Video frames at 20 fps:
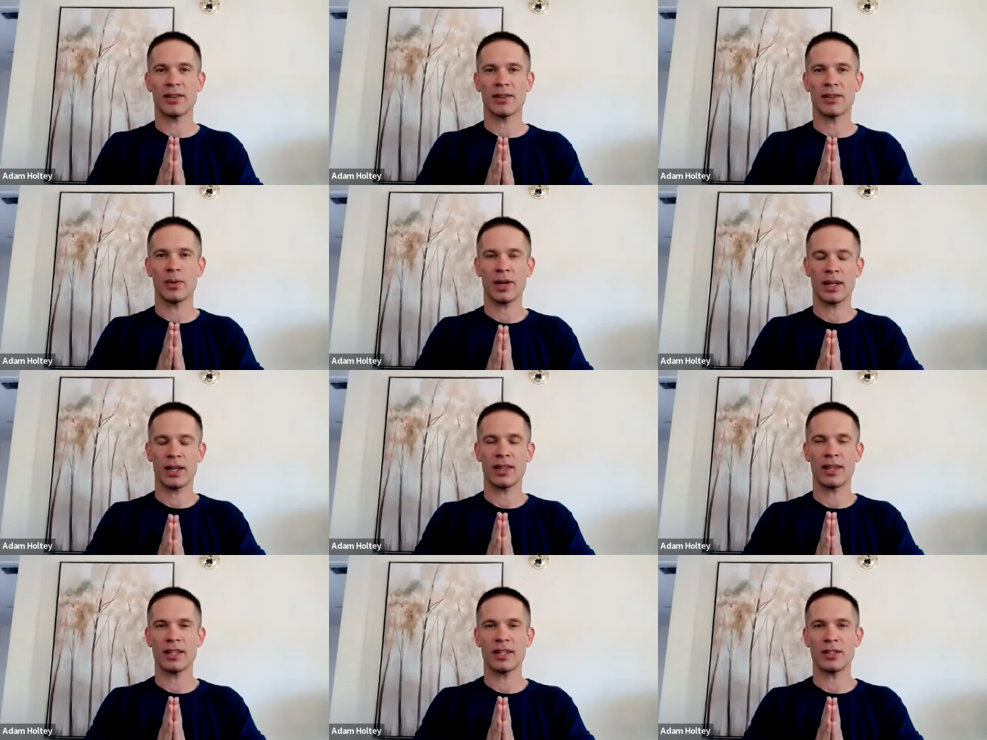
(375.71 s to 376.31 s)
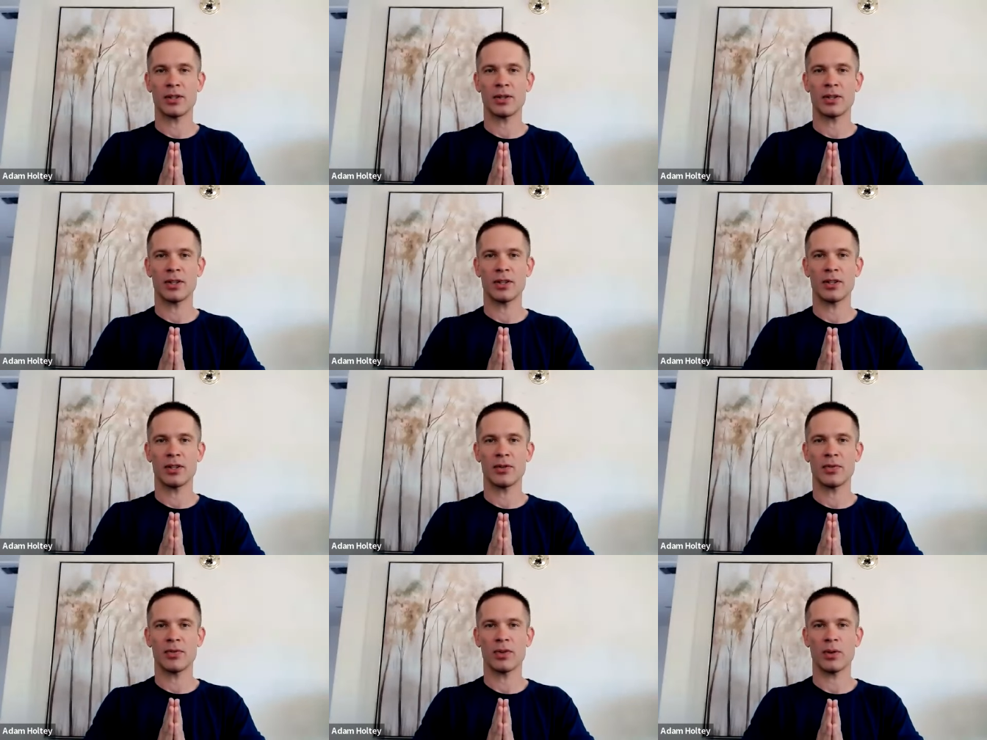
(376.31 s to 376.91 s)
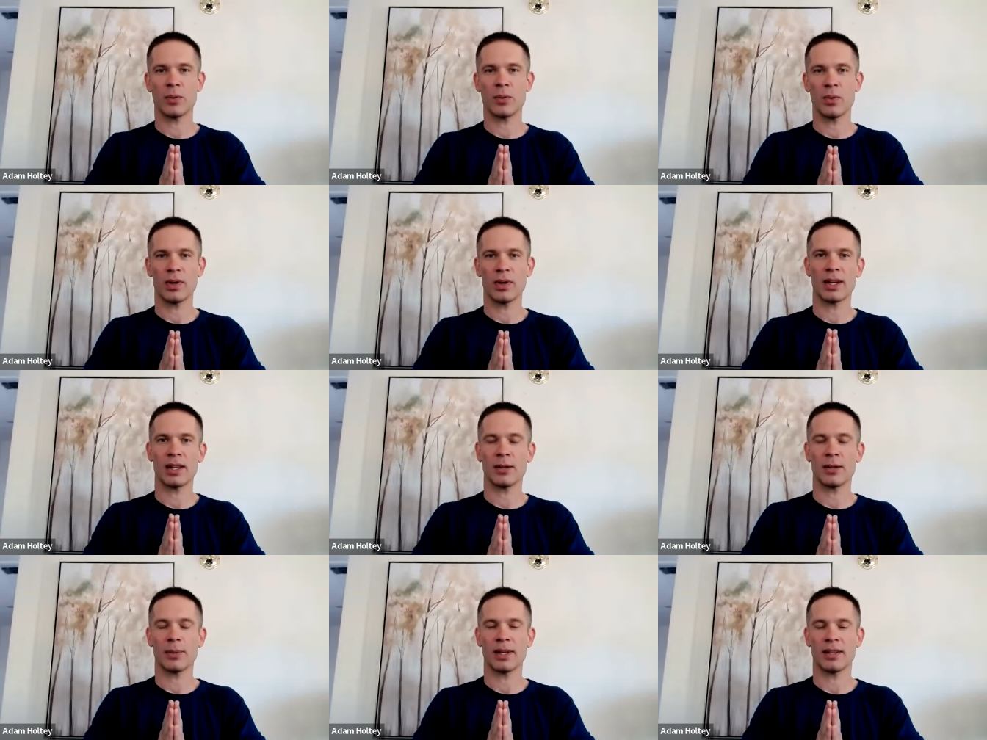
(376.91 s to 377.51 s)
Quick things you can do for the wood
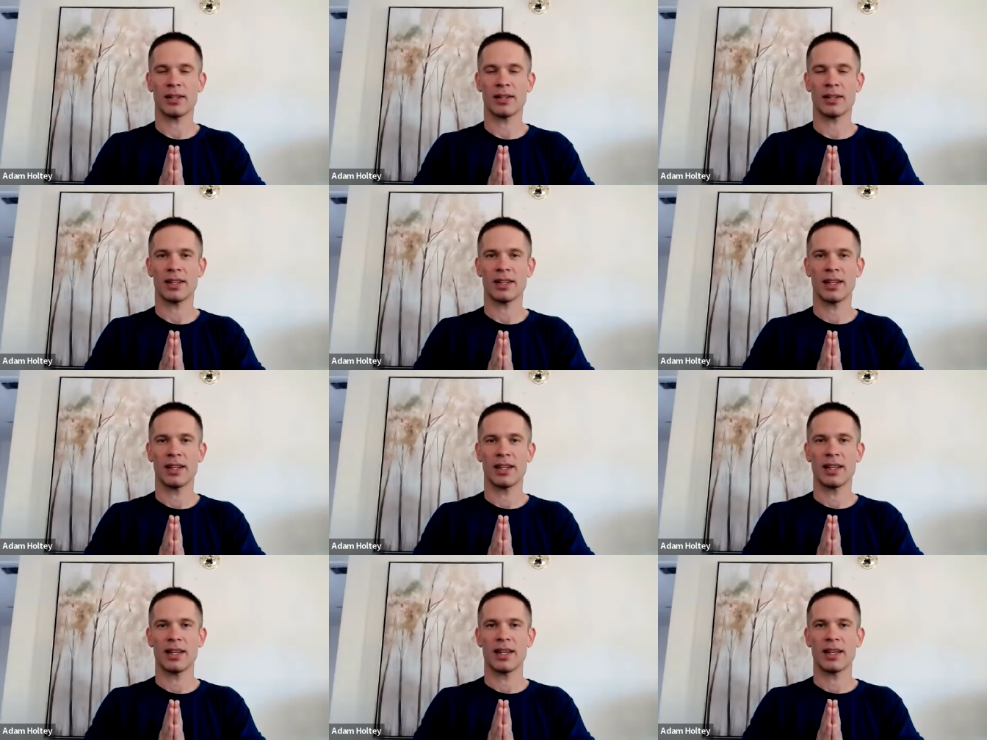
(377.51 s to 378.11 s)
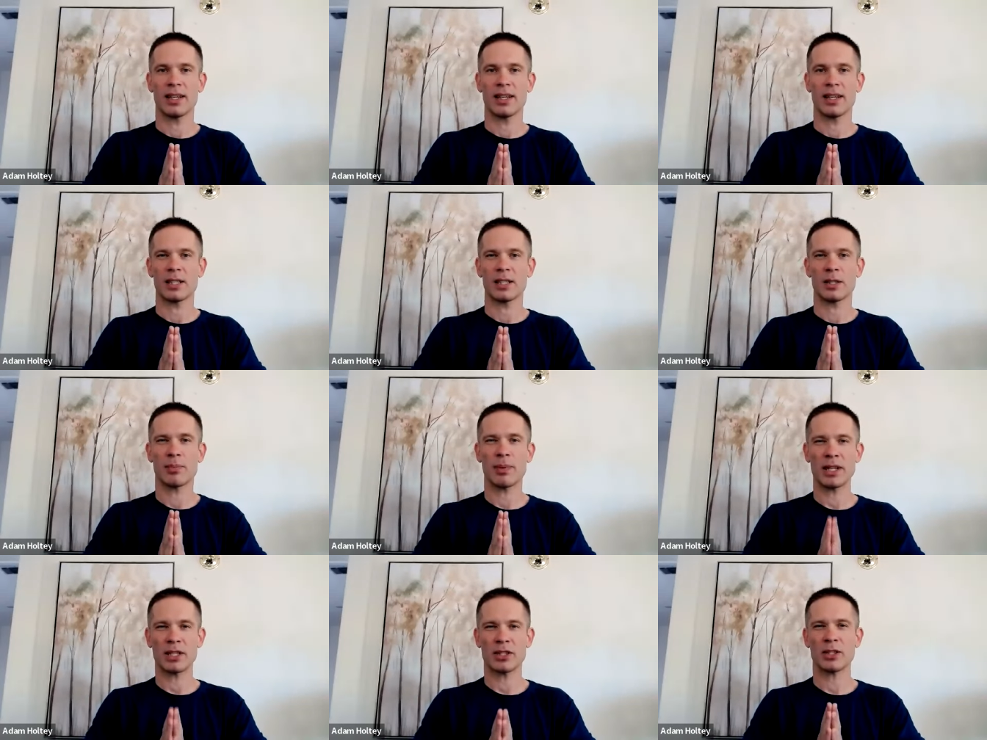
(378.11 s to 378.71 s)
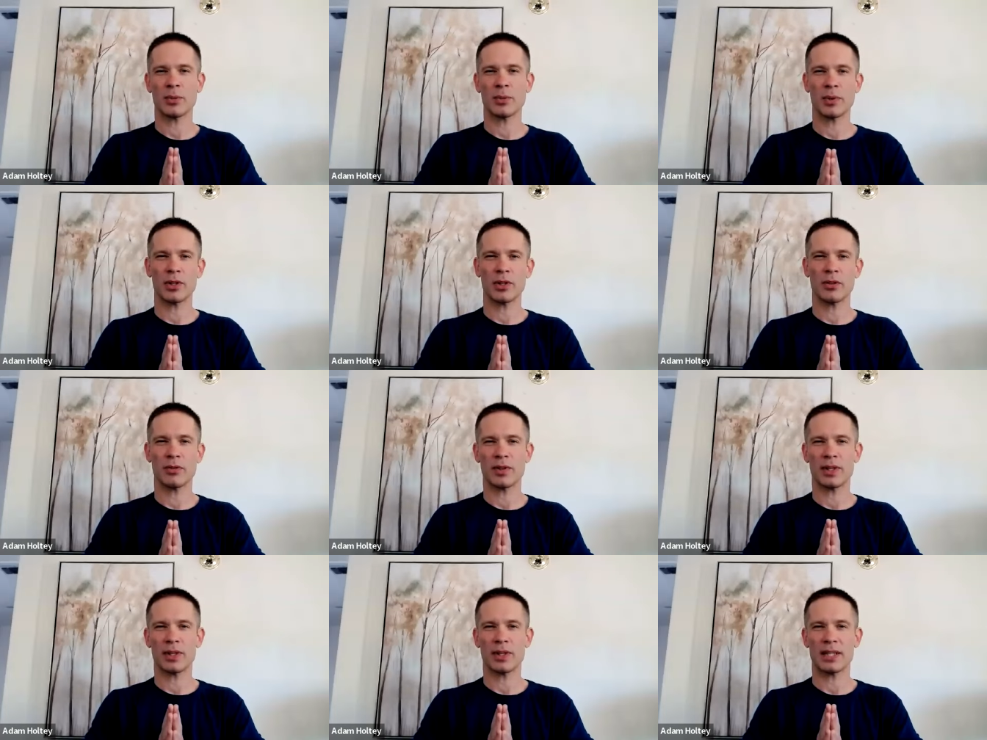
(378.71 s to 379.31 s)
element, especially when
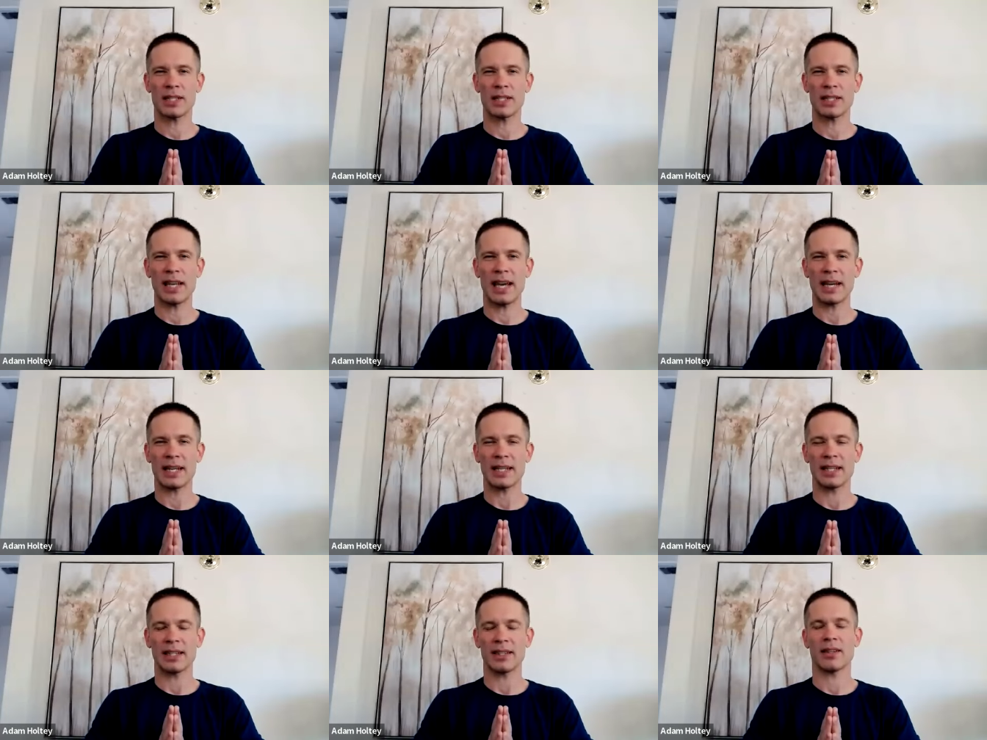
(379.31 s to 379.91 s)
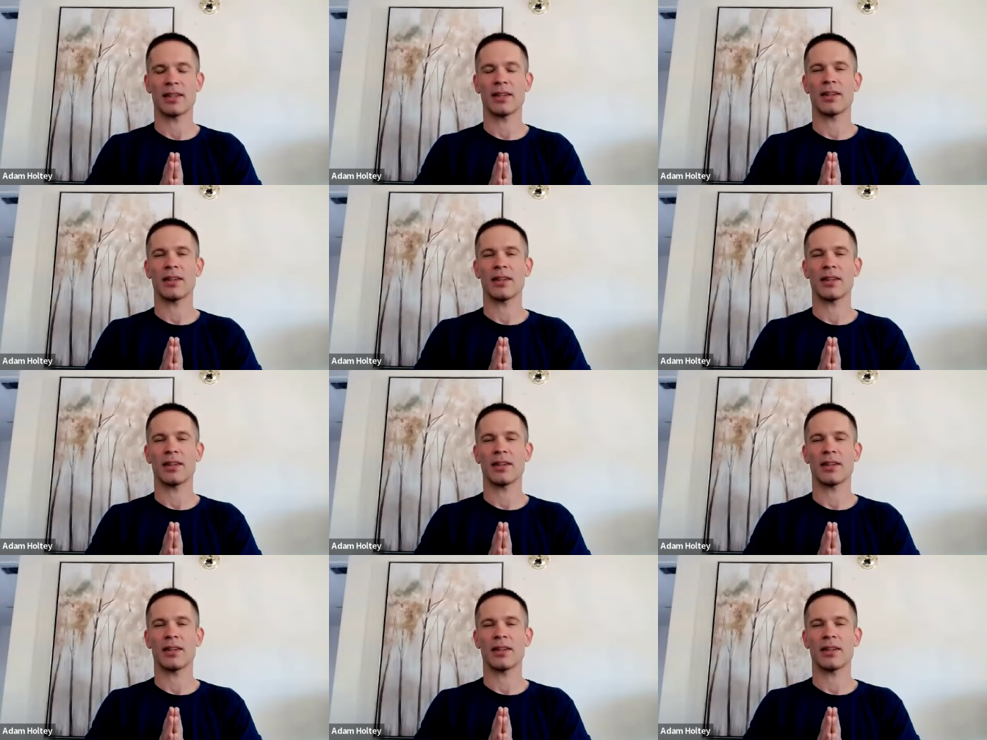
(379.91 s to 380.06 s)
you're feeling stagnant.